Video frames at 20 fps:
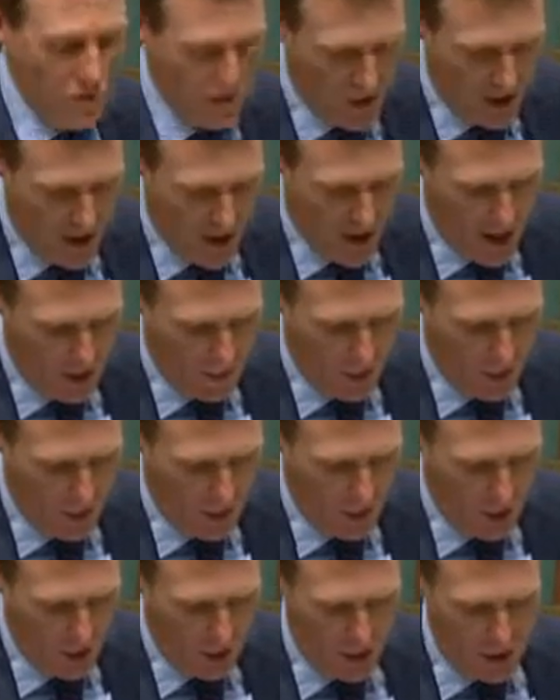$59
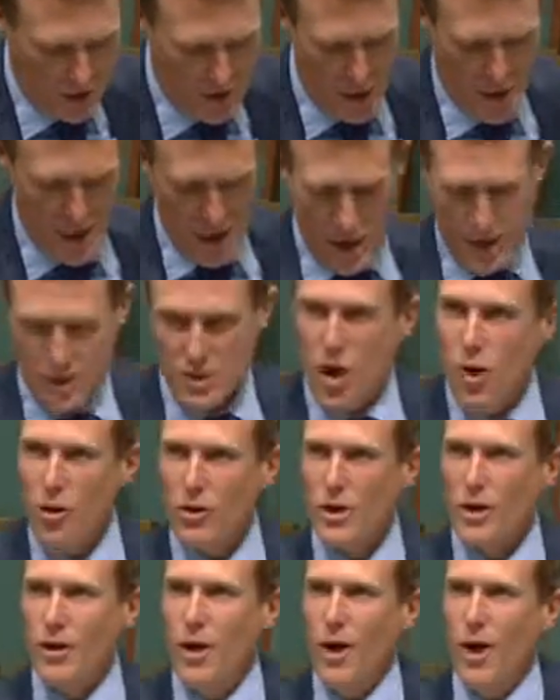million.
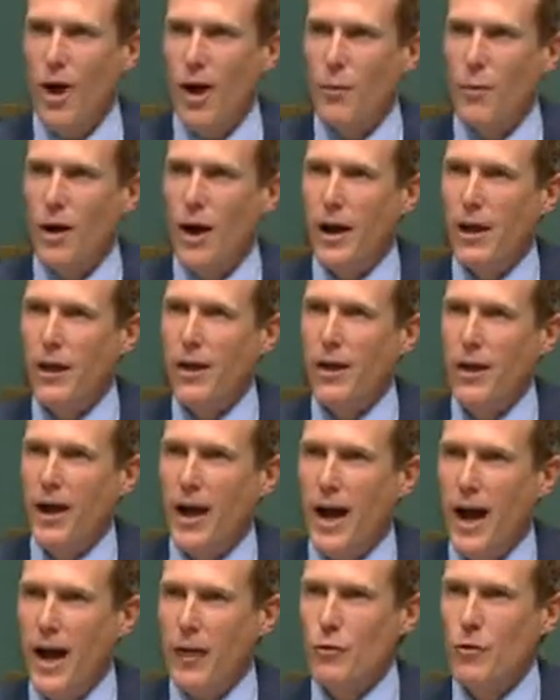Tonkin Highway,
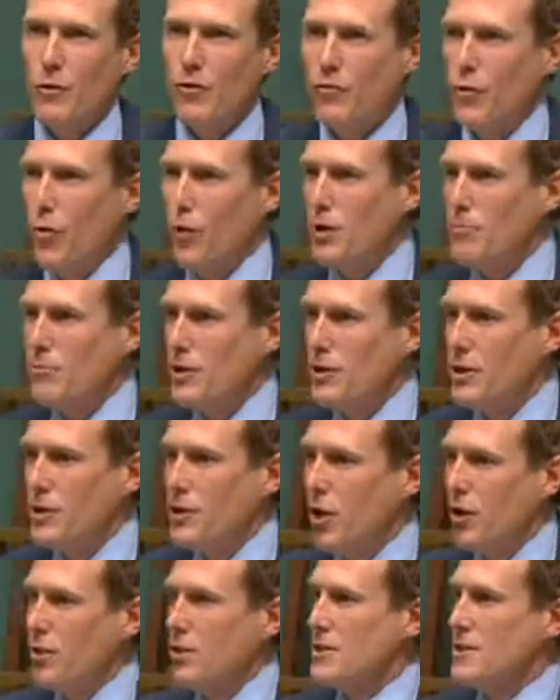$140
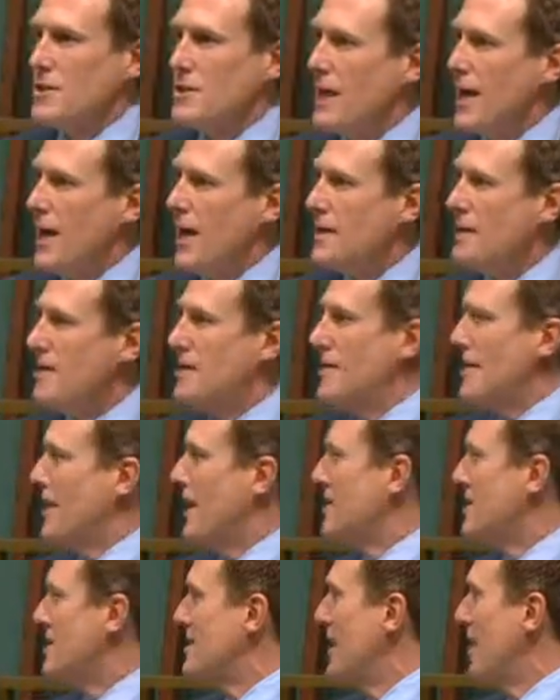million. Yes,
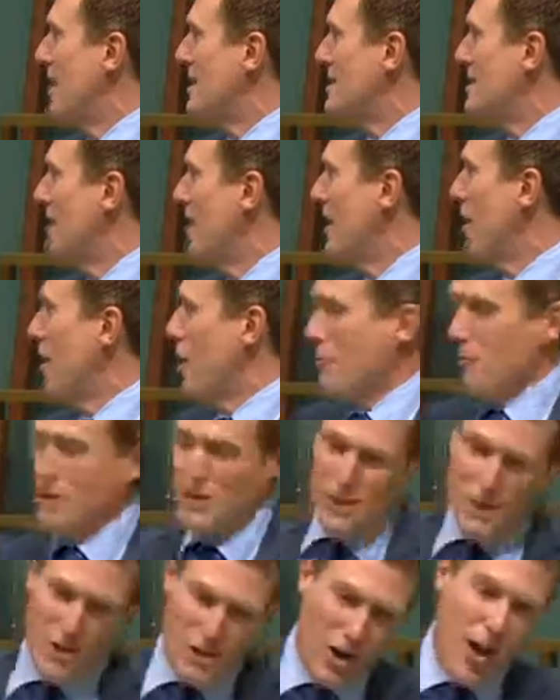yes, yes.
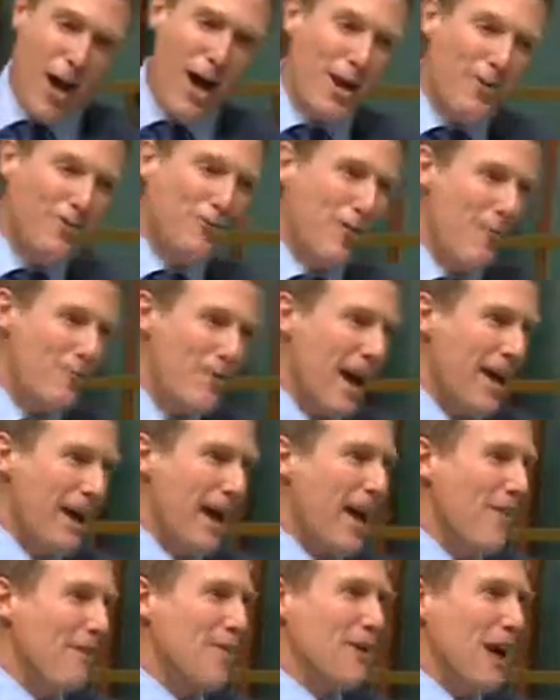But aside from
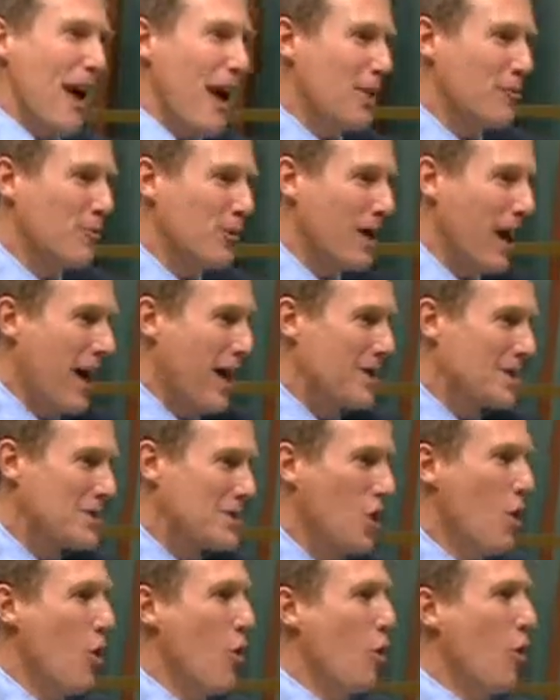that and the
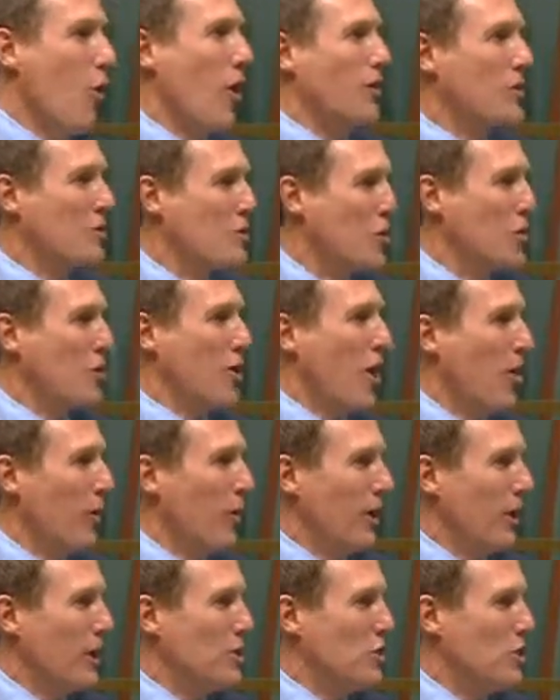aqueducts, what has the
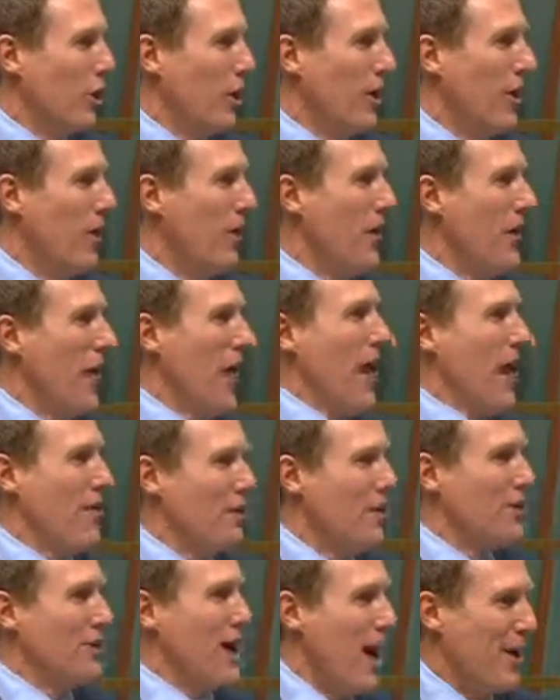Coalition
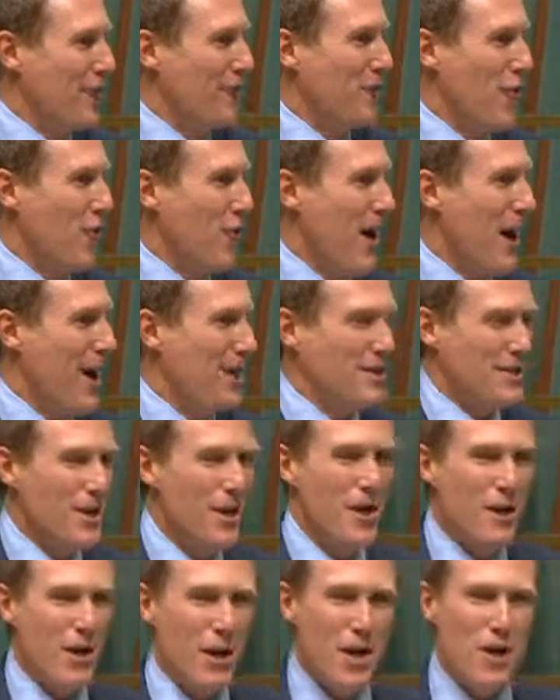ever done for us?
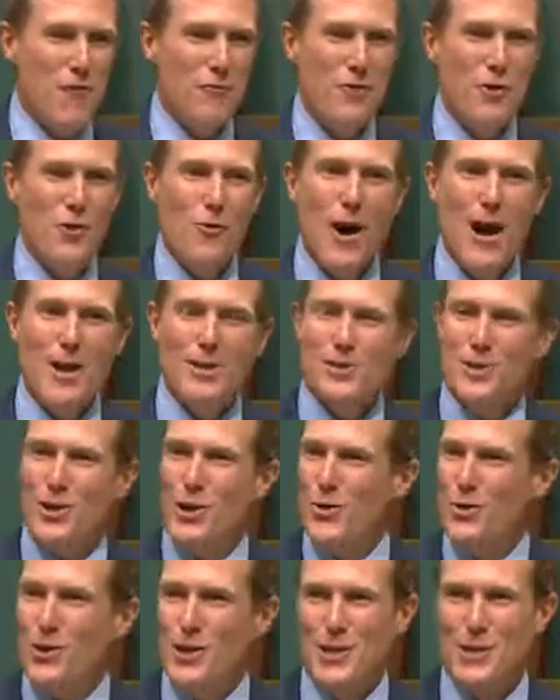If you are
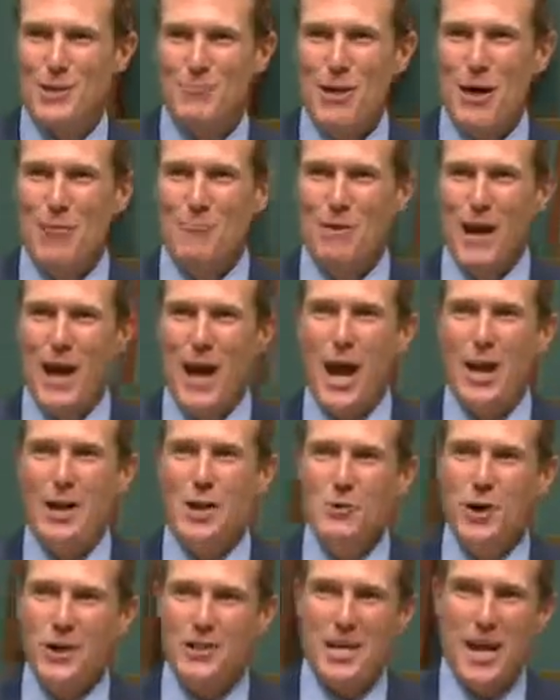serious, member, and
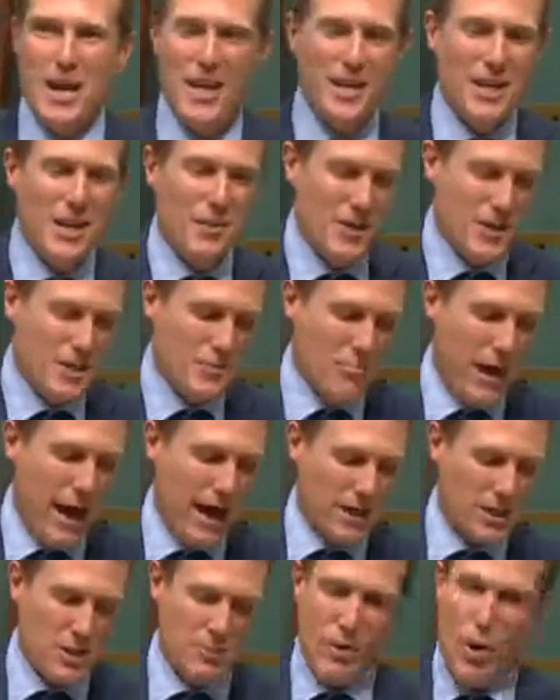you are taking this
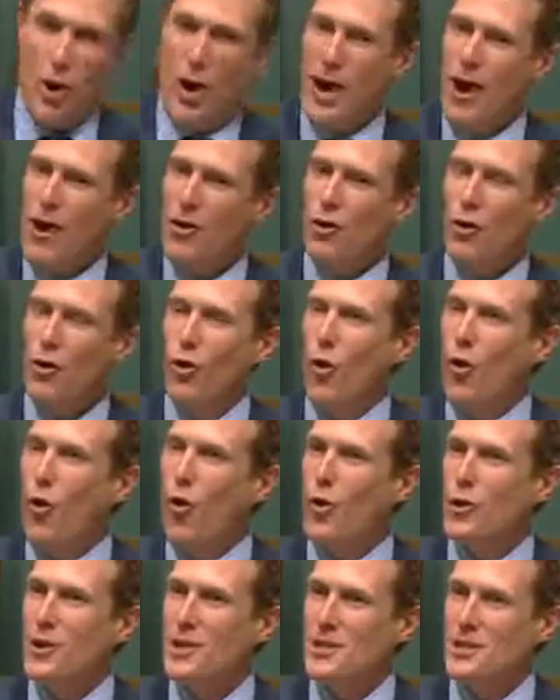back to our
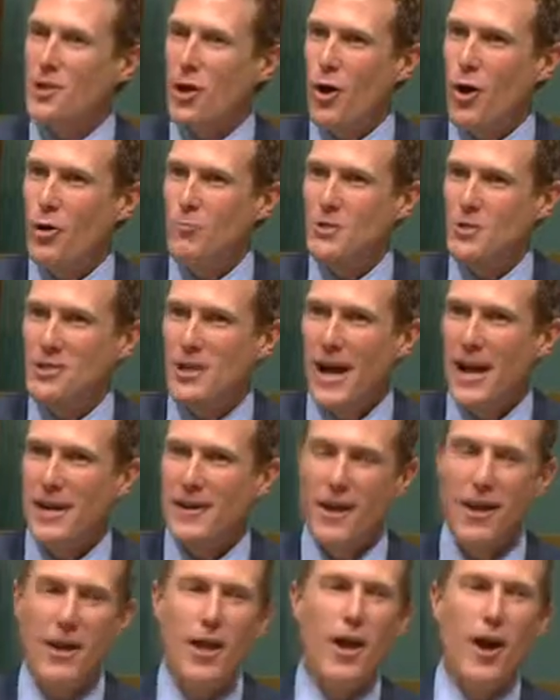glorious home
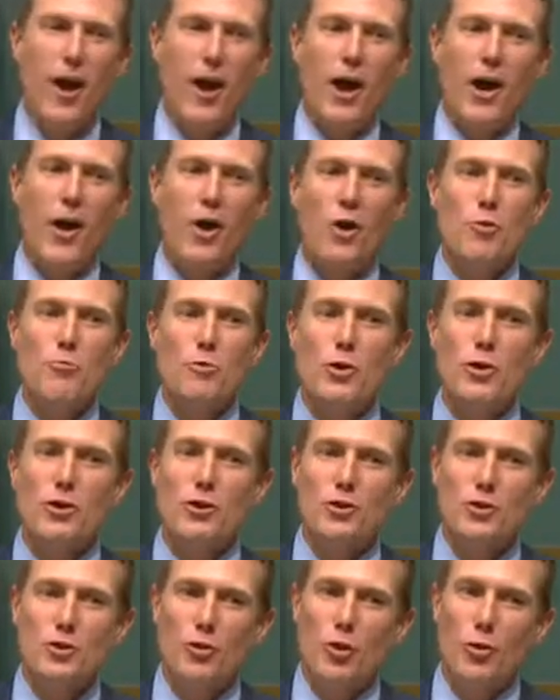state, I hope you
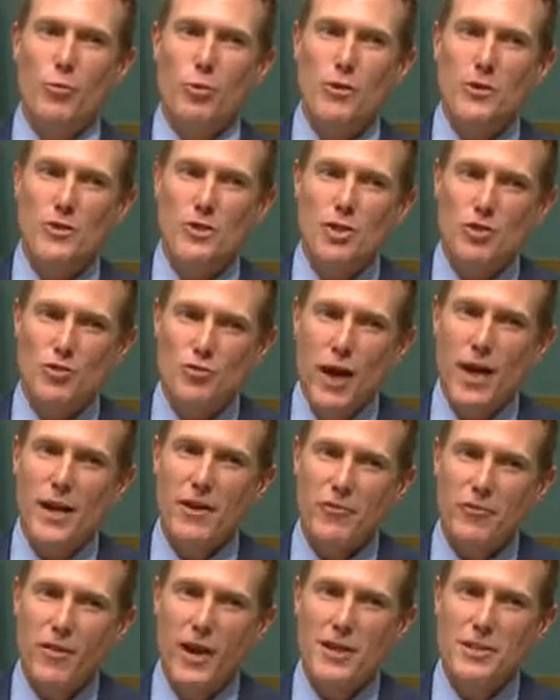can do it with as straight
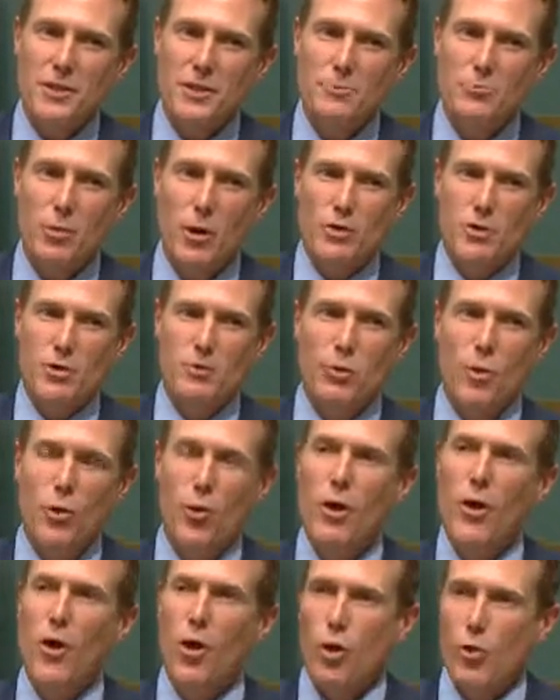a face as
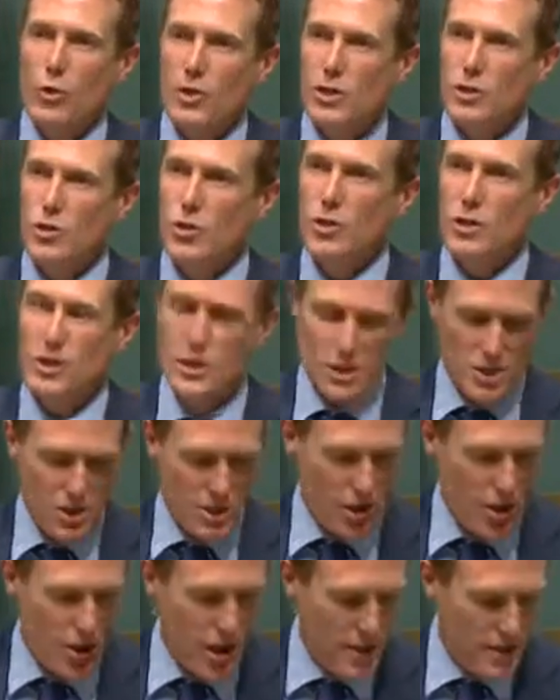possible or as good a
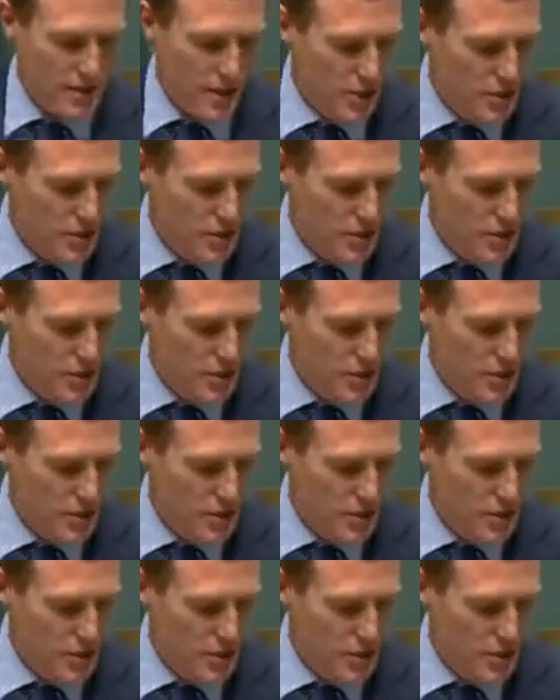disguise